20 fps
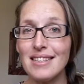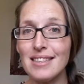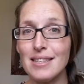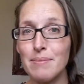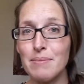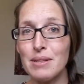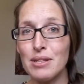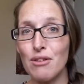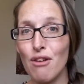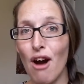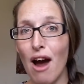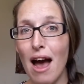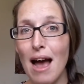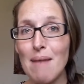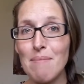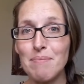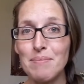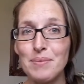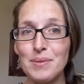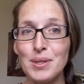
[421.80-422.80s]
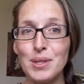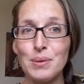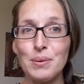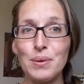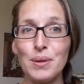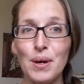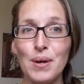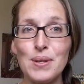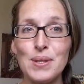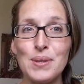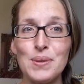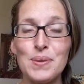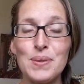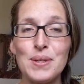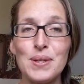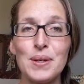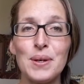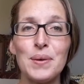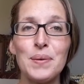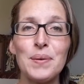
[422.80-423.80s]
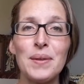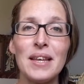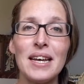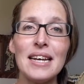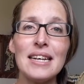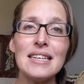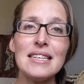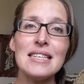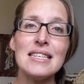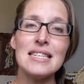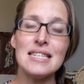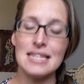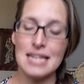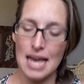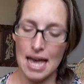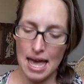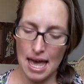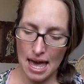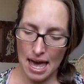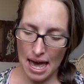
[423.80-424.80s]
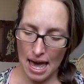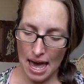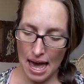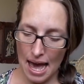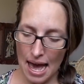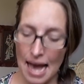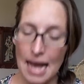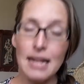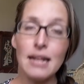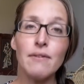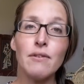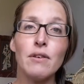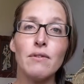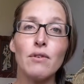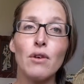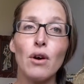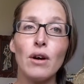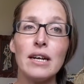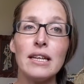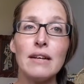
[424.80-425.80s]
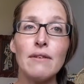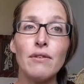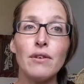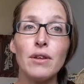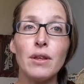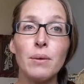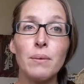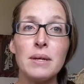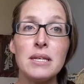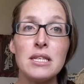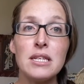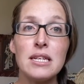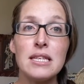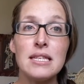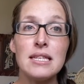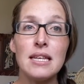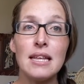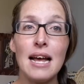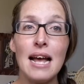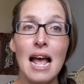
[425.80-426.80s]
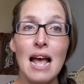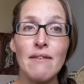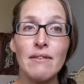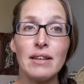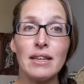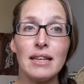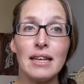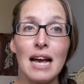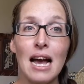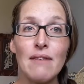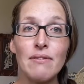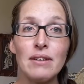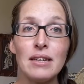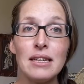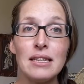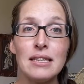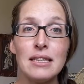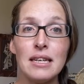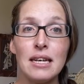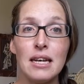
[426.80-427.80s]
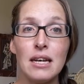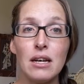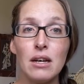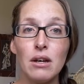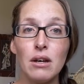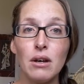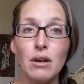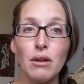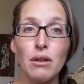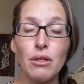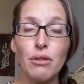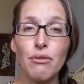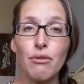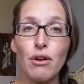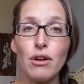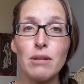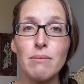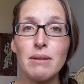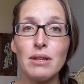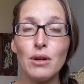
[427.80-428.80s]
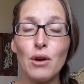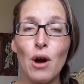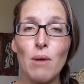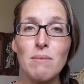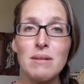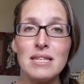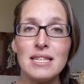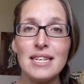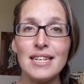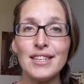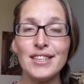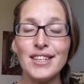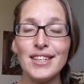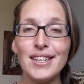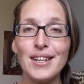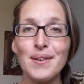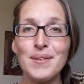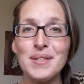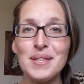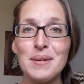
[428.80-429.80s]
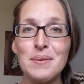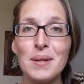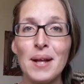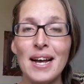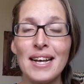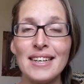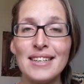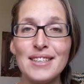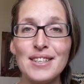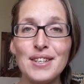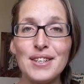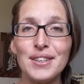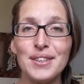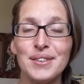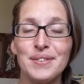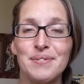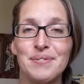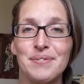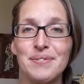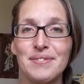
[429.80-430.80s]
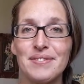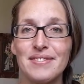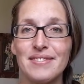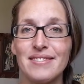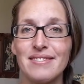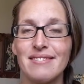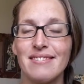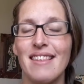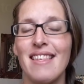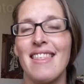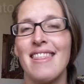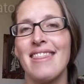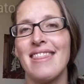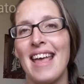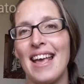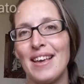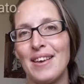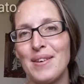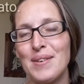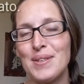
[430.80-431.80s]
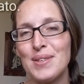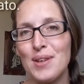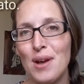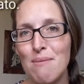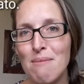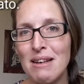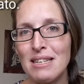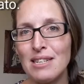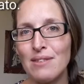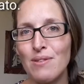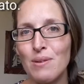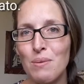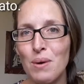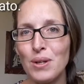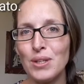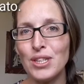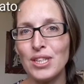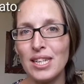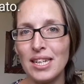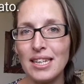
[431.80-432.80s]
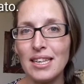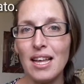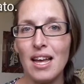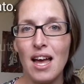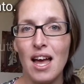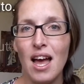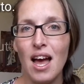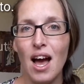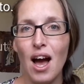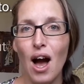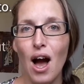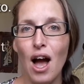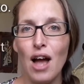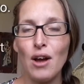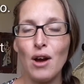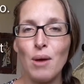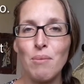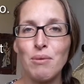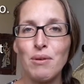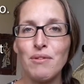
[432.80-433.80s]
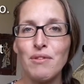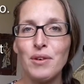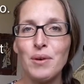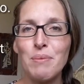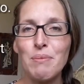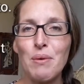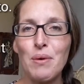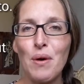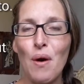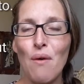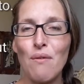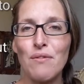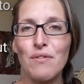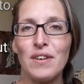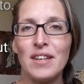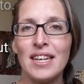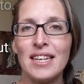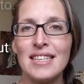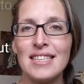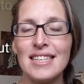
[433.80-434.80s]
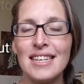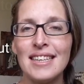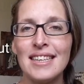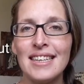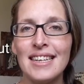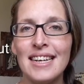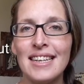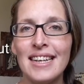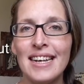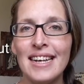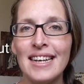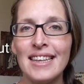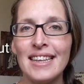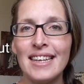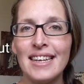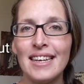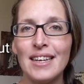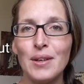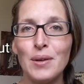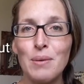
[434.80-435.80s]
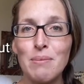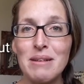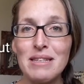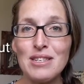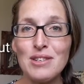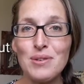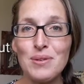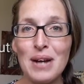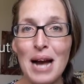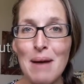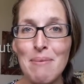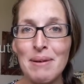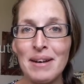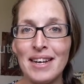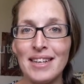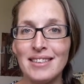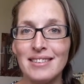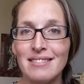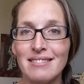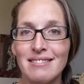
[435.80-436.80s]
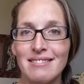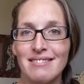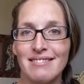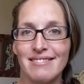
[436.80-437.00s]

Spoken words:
subscribe, do all those sorts of cool things. And if you've got any further questions that I haven't covered, throw them in the comment section and I'll see what I can do. Thank you so much for watching. I hope you feel more confident in getting your menstrual cup in